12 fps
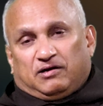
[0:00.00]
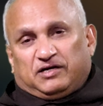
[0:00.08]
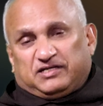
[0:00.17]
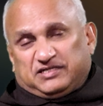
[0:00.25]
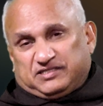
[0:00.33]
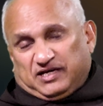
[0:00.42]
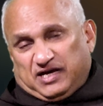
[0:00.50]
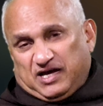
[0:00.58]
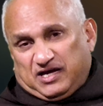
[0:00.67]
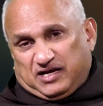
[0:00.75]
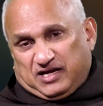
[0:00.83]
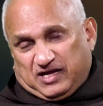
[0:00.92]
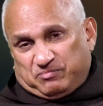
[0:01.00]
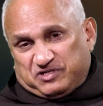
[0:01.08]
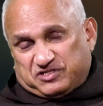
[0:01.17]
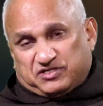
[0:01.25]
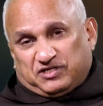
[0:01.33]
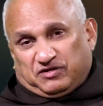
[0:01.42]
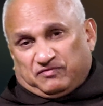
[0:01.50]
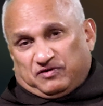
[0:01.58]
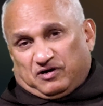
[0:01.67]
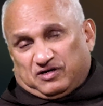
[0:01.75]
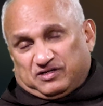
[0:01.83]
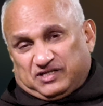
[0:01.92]
It is again a mystery of
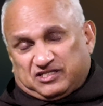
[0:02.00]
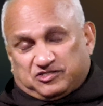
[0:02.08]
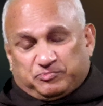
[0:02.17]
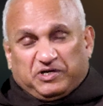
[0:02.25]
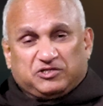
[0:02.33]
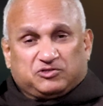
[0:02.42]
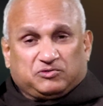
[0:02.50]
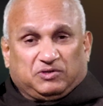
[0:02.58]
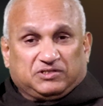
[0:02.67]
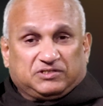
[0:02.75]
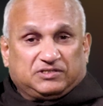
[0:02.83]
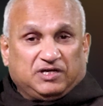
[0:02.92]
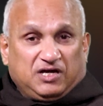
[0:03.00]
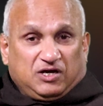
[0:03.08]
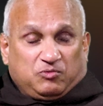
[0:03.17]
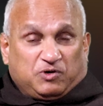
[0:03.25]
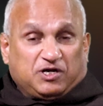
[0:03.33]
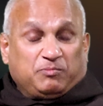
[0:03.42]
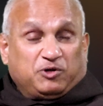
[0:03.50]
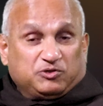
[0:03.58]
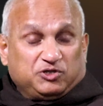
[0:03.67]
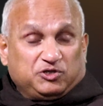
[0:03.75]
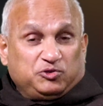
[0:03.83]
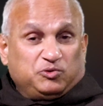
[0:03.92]
God that speaks to us. What
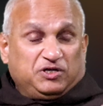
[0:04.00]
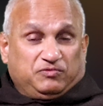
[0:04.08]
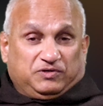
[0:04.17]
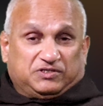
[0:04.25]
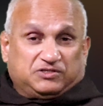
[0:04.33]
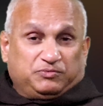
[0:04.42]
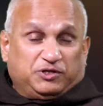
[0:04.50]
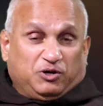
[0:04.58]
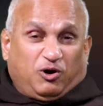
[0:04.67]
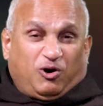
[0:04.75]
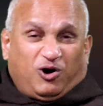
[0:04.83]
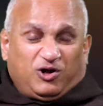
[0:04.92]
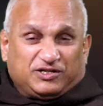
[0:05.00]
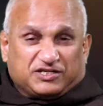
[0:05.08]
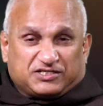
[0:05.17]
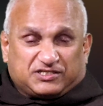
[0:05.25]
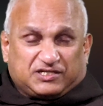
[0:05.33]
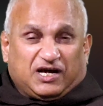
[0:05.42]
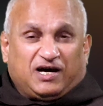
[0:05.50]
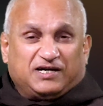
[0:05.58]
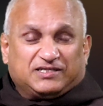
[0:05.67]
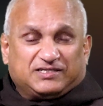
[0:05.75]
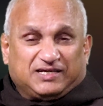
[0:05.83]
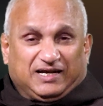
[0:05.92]
about the universe with all the
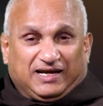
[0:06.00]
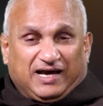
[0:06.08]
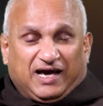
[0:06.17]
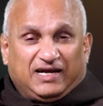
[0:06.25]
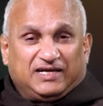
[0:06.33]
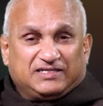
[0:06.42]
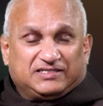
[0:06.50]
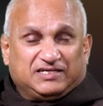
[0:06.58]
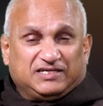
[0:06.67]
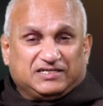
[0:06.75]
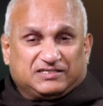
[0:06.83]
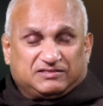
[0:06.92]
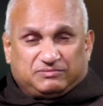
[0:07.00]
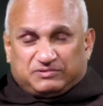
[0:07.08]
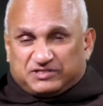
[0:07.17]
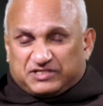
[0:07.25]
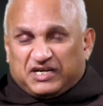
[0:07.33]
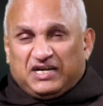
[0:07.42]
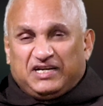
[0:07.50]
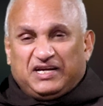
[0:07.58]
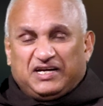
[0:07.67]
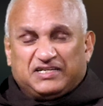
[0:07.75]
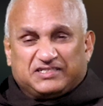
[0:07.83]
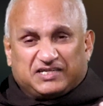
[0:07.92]
stars and galaxies,
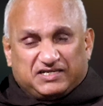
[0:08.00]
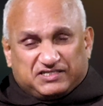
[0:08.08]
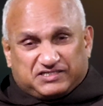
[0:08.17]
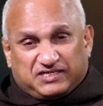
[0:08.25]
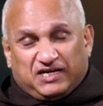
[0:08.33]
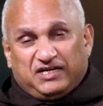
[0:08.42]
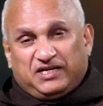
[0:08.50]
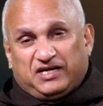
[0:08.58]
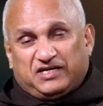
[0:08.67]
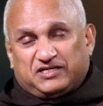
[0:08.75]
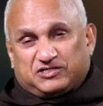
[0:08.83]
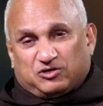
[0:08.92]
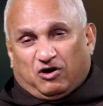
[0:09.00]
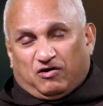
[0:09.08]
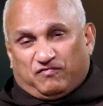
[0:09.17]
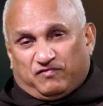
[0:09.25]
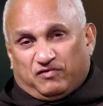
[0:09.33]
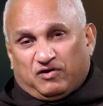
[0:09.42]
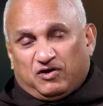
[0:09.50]
trillions and zillions of